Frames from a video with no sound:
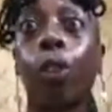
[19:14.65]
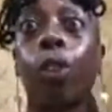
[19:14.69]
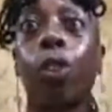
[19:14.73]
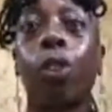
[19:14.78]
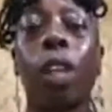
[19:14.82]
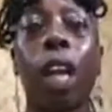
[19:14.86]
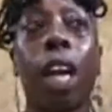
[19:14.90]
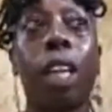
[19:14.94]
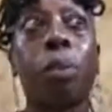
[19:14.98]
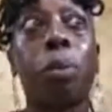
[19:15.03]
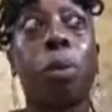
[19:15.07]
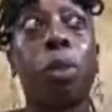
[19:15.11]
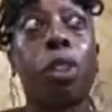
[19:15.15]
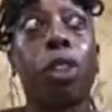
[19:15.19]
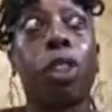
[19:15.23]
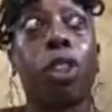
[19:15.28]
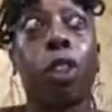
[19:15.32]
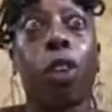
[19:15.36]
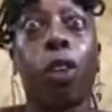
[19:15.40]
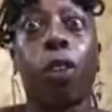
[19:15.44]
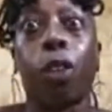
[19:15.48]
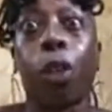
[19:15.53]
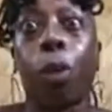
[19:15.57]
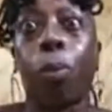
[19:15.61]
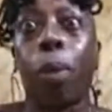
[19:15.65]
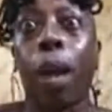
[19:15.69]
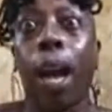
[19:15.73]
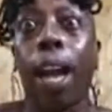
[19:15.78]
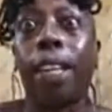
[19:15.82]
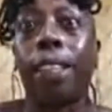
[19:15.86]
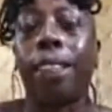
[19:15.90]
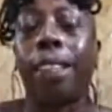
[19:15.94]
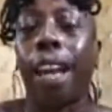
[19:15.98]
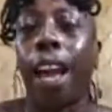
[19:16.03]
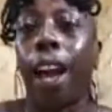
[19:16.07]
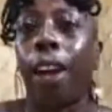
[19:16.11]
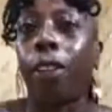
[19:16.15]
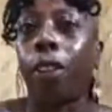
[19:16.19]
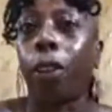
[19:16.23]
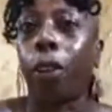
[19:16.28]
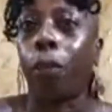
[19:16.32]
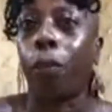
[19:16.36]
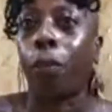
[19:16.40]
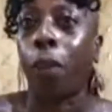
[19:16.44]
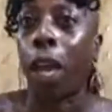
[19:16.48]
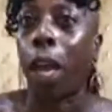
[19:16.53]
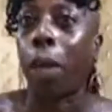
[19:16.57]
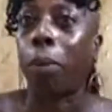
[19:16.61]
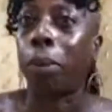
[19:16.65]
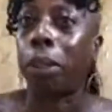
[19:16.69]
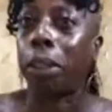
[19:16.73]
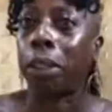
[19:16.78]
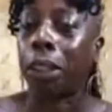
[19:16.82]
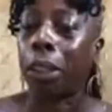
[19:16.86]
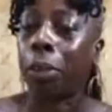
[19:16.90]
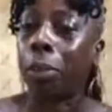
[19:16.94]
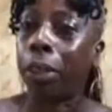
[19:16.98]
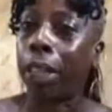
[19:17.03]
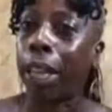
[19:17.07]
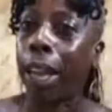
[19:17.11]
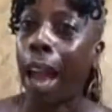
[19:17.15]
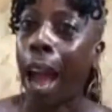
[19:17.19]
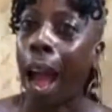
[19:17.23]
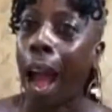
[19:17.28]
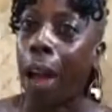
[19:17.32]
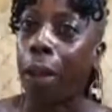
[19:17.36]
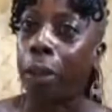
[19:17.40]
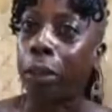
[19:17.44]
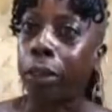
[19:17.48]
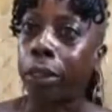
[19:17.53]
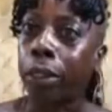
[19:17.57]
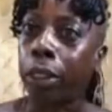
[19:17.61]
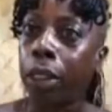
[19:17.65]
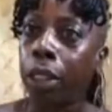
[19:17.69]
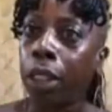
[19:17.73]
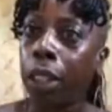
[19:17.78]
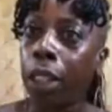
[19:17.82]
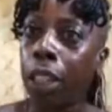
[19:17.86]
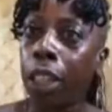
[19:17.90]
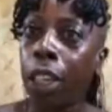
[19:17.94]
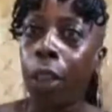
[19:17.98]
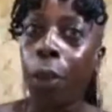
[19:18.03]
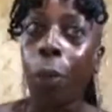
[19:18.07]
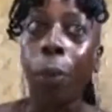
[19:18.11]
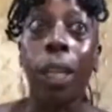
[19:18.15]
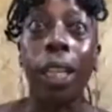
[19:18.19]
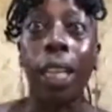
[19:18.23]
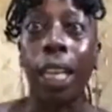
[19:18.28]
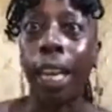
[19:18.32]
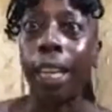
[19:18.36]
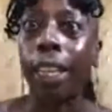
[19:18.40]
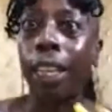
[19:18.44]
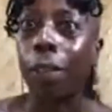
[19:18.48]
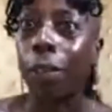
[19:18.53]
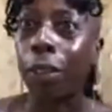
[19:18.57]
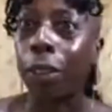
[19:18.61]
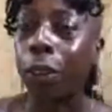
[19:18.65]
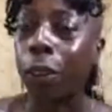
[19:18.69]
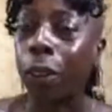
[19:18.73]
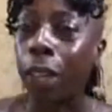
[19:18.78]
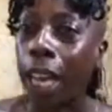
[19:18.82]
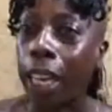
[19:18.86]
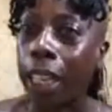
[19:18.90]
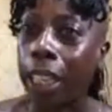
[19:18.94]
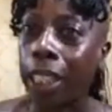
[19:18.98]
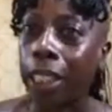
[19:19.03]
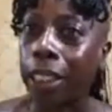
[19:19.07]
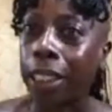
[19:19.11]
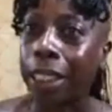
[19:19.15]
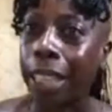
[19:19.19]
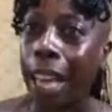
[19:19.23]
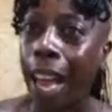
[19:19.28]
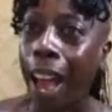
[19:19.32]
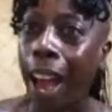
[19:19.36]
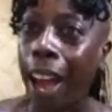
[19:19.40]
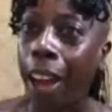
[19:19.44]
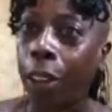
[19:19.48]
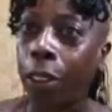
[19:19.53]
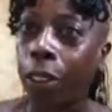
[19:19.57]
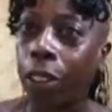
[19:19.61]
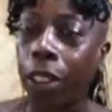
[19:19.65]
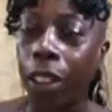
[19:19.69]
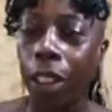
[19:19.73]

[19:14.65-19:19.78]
You're not supposed to turn nobody down, your family, to sleep at their house. We can't even do that in the South.